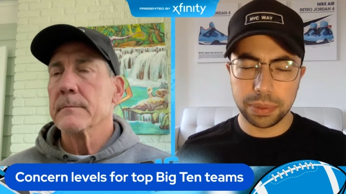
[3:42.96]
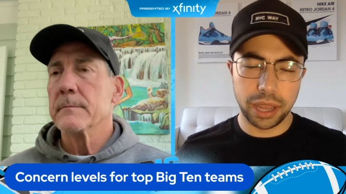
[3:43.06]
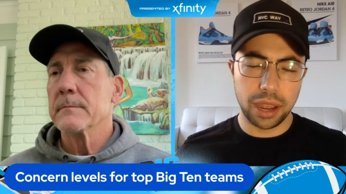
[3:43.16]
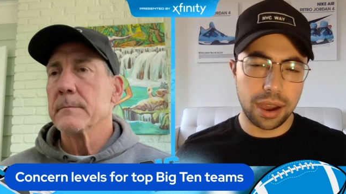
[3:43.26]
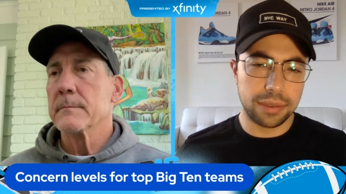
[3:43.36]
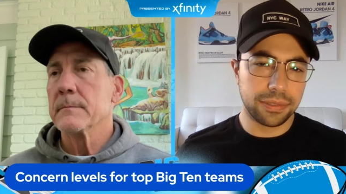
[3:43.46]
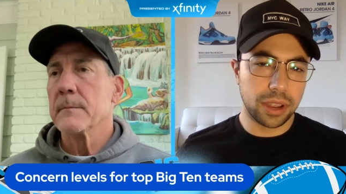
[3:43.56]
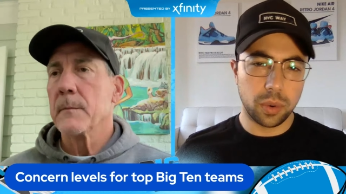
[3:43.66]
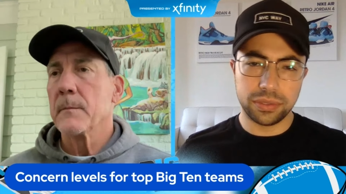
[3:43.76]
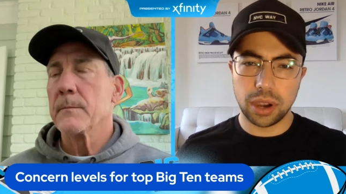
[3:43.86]
Speaker 1: playoff.
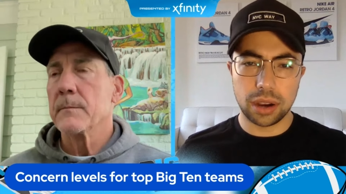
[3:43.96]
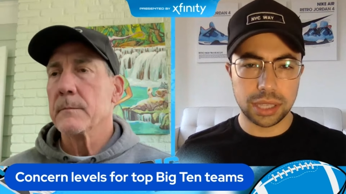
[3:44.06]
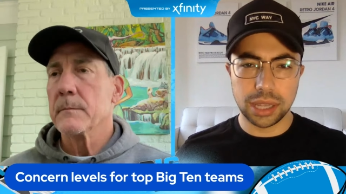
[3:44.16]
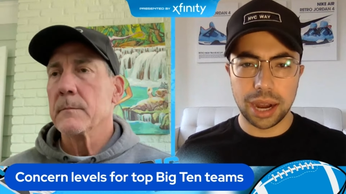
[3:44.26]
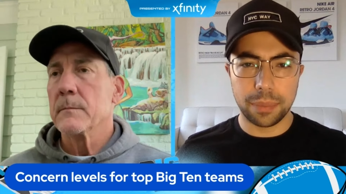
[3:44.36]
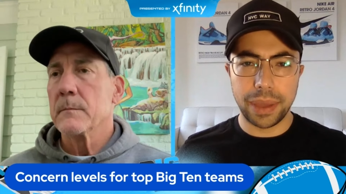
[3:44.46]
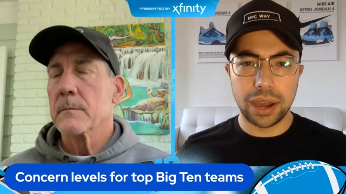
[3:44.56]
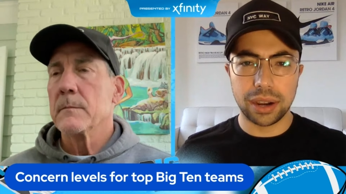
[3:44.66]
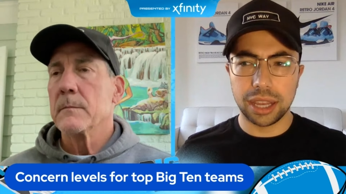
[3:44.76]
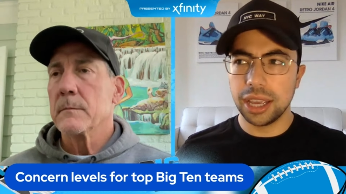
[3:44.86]
We've talked a lot
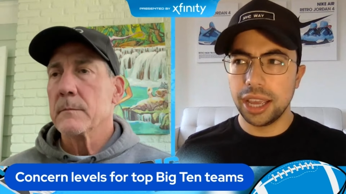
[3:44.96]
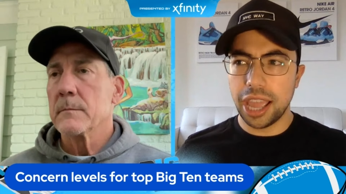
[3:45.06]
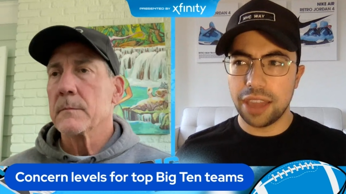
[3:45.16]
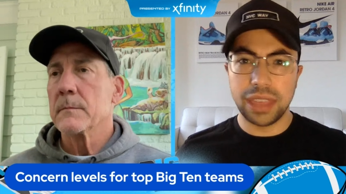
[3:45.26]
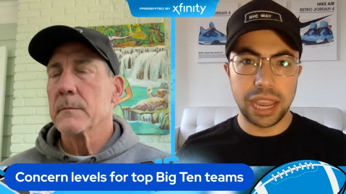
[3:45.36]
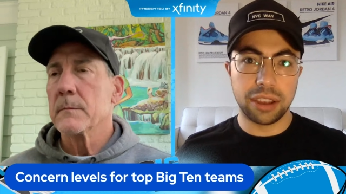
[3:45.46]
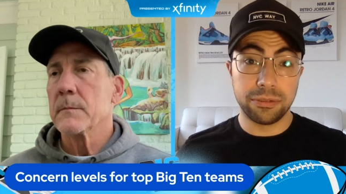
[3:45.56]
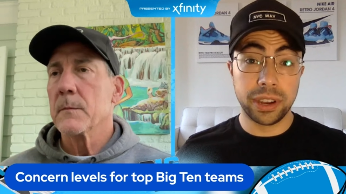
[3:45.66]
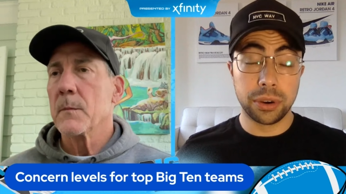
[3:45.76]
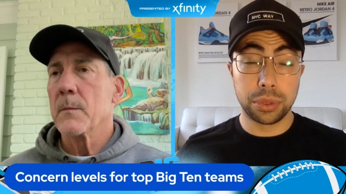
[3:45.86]
about it. If they
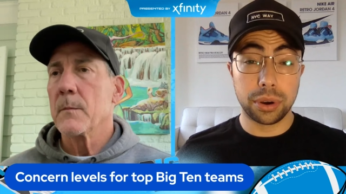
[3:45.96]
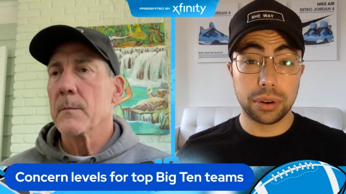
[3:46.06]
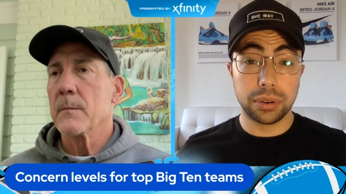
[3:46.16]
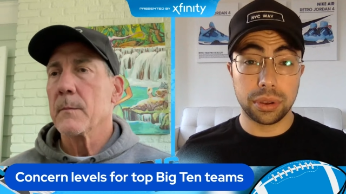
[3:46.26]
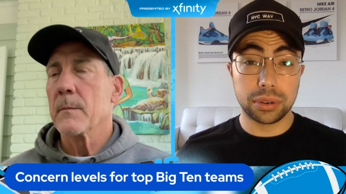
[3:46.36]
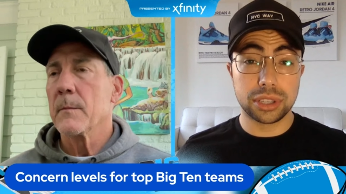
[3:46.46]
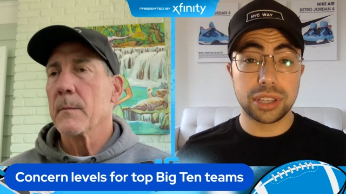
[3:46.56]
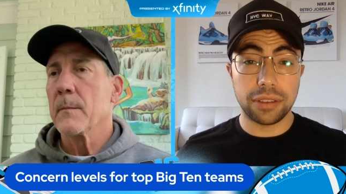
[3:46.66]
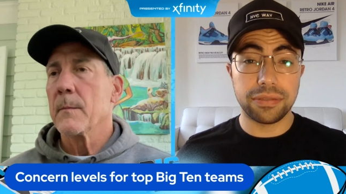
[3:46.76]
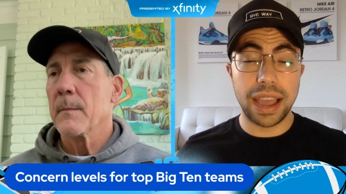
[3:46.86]
can figure their
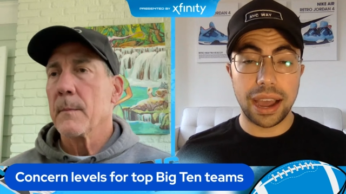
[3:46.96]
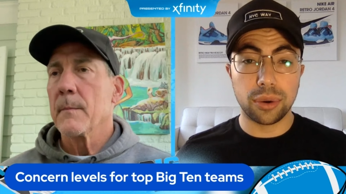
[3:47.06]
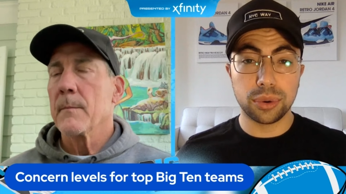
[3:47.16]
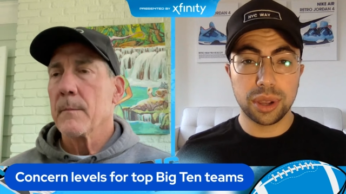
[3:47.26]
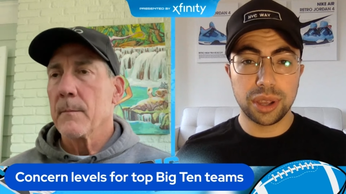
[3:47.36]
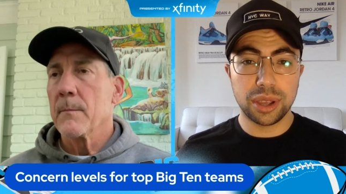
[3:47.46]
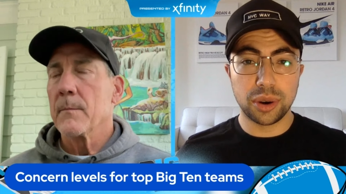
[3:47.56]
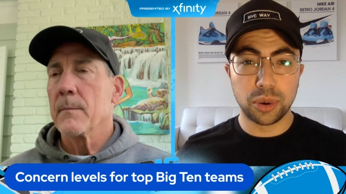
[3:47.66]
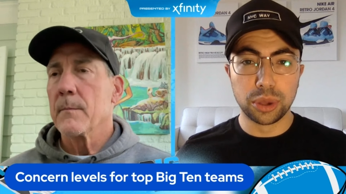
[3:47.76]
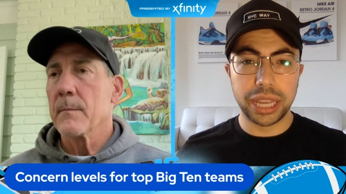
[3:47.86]
stuff out
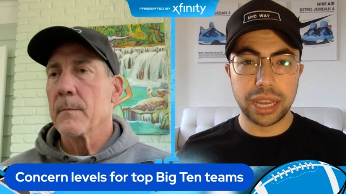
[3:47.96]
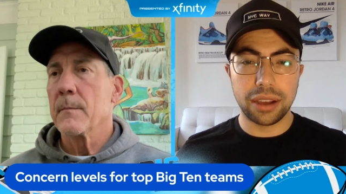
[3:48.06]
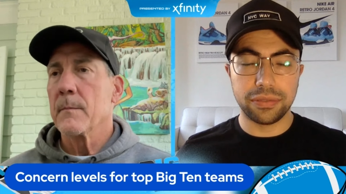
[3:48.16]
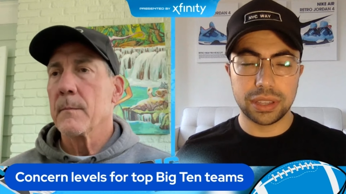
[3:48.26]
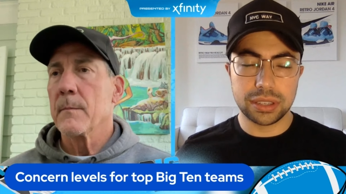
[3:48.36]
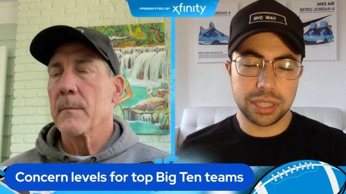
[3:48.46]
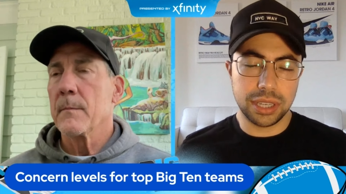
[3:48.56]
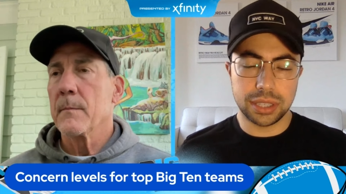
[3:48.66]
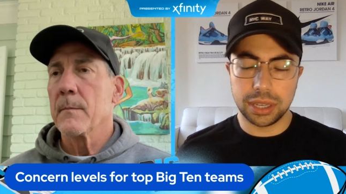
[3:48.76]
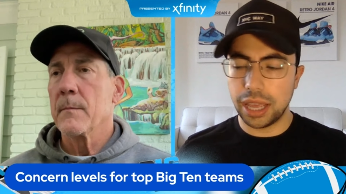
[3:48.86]
early enough in the
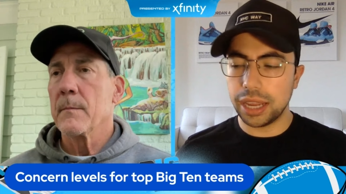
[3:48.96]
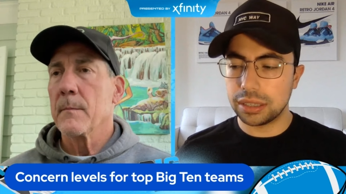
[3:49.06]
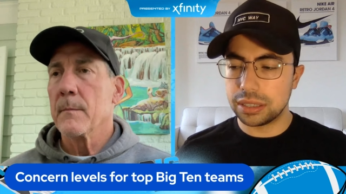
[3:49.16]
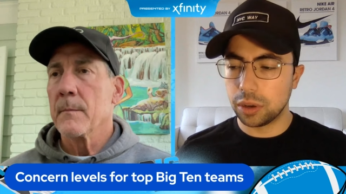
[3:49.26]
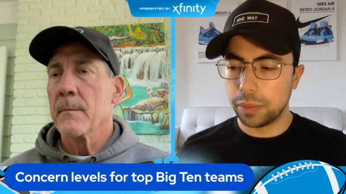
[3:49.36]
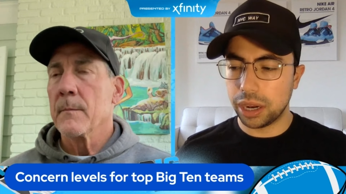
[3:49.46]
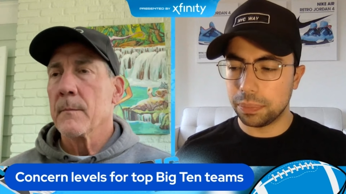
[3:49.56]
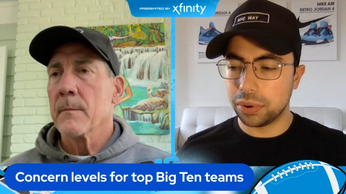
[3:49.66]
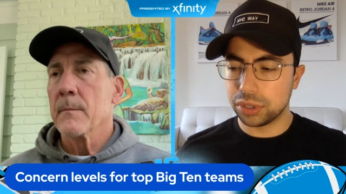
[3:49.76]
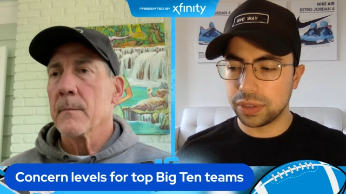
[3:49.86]
season, they can still make
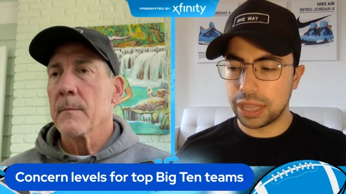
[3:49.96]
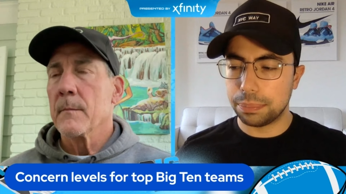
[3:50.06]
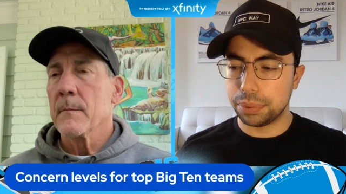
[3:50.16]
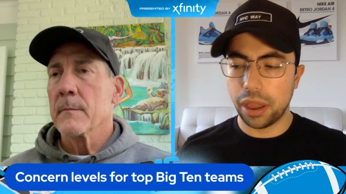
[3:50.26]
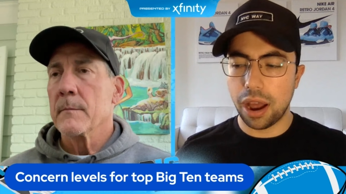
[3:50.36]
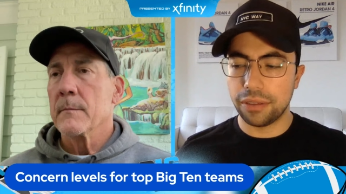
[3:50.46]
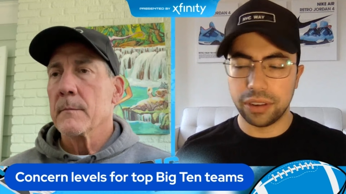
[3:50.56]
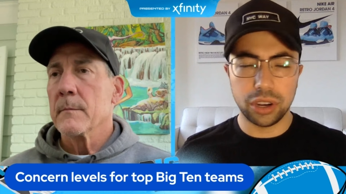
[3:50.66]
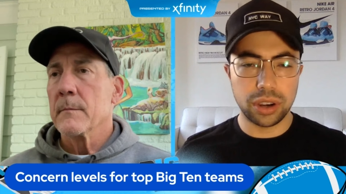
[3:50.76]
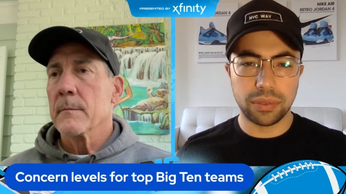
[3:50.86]
a push for that
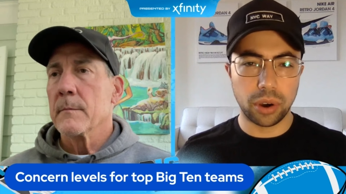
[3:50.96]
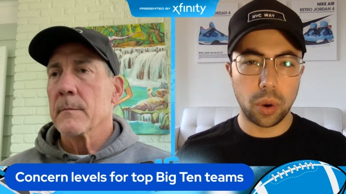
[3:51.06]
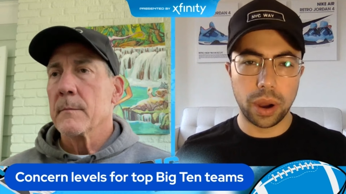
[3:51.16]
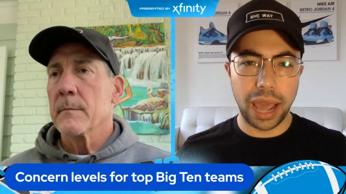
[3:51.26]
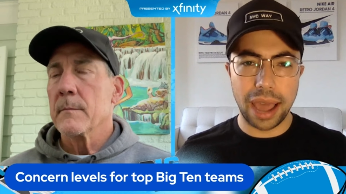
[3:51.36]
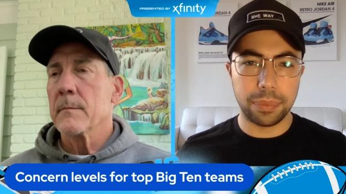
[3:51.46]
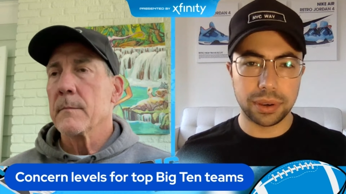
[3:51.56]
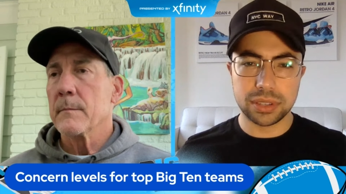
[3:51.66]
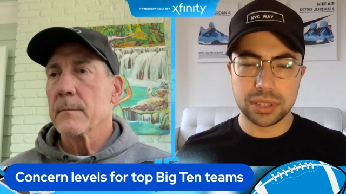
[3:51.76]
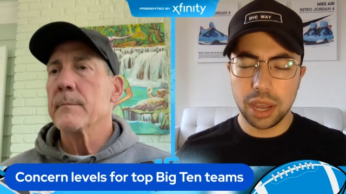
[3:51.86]
playoff, and you never know what
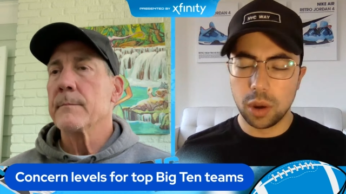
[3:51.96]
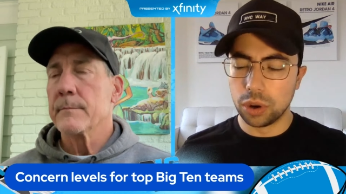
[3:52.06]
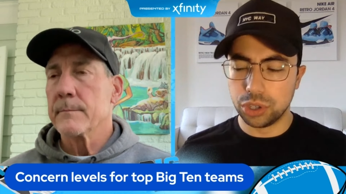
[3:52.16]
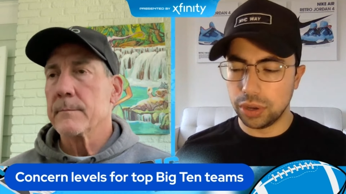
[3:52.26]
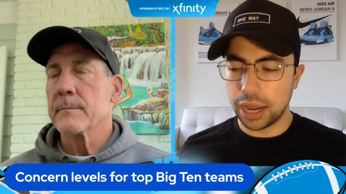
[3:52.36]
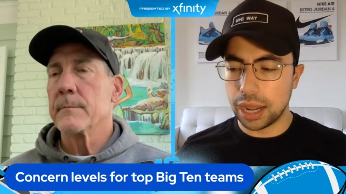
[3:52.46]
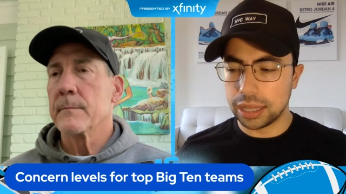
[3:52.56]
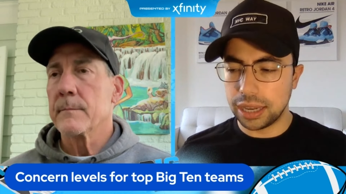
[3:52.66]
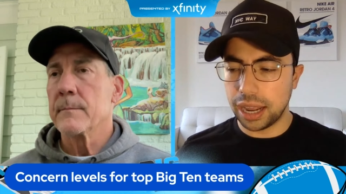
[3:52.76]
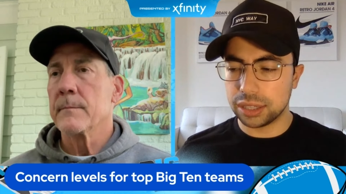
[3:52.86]
happens once you get
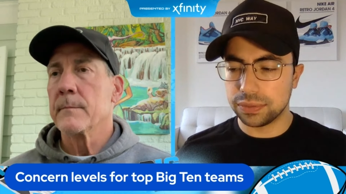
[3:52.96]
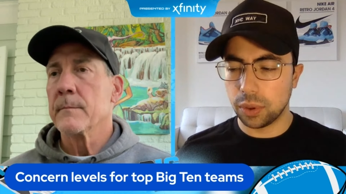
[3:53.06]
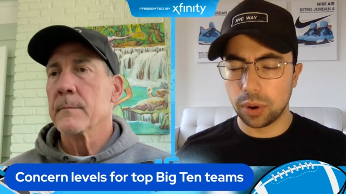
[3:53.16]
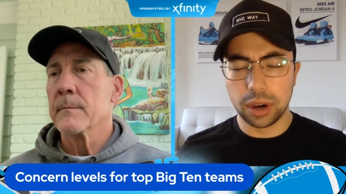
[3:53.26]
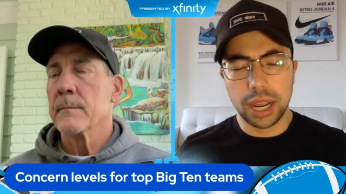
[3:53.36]
on the dance floor.